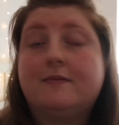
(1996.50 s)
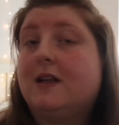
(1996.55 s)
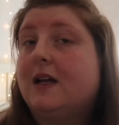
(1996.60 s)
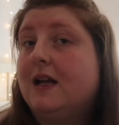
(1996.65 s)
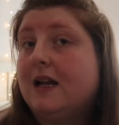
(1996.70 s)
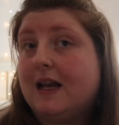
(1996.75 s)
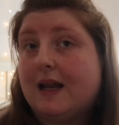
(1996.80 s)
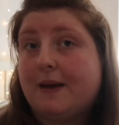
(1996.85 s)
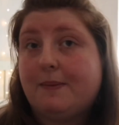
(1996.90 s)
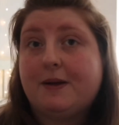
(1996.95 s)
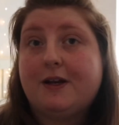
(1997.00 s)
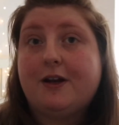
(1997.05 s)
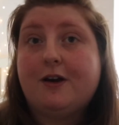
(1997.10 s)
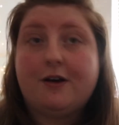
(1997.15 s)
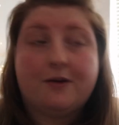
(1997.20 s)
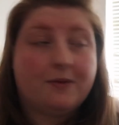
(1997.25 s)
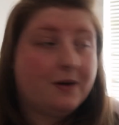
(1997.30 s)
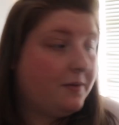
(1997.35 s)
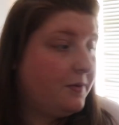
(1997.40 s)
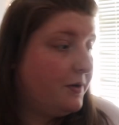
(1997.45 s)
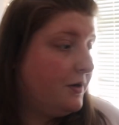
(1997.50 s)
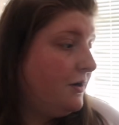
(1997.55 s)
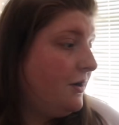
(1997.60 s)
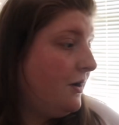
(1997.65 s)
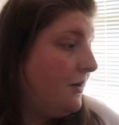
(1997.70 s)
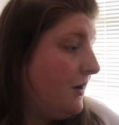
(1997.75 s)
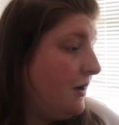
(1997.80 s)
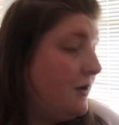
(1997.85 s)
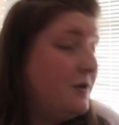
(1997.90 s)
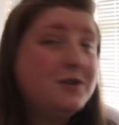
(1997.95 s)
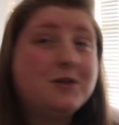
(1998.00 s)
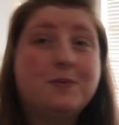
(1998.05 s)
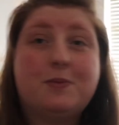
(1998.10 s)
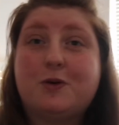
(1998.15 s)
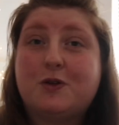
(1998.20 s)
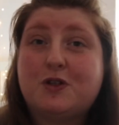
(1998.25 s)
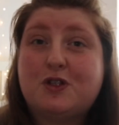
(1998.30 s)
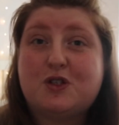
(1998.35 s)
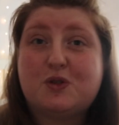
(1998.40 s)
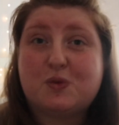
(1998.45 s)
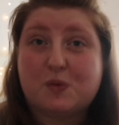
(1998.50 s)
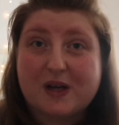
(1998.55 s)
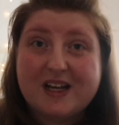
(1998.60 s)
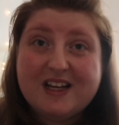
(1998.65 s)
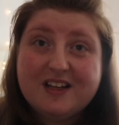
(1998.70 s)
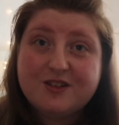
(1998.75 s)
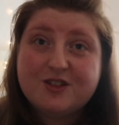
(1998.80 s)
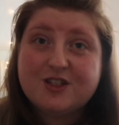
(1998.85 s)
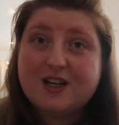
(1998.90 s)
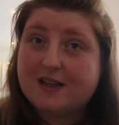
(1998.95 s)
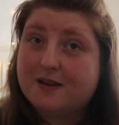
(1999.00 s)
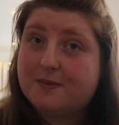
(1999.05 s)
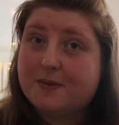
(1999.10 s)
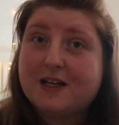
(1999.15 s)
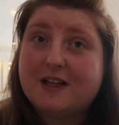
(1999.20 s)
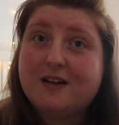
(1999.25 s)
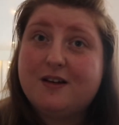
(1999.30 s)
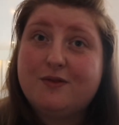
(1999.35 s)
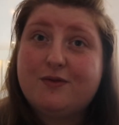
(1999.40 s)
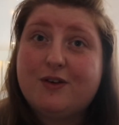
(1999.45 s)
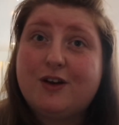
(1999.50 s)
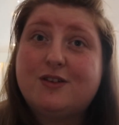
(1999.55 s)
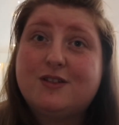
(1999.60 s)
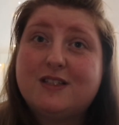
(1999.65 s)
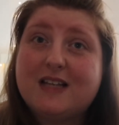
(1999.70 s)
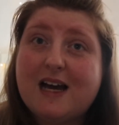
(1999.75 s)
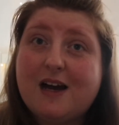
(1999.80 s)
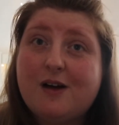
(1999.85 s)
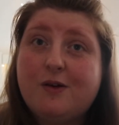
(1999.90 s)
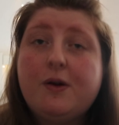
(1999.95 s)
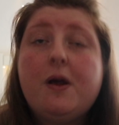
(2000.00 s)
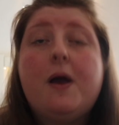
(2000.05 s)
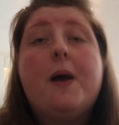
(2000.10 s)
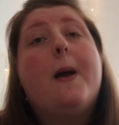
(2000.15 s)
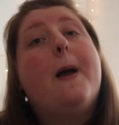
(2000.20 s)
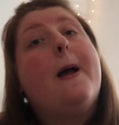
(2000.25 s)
Let me know. I want to know. I also bought a Switch at the beginning of lockdown,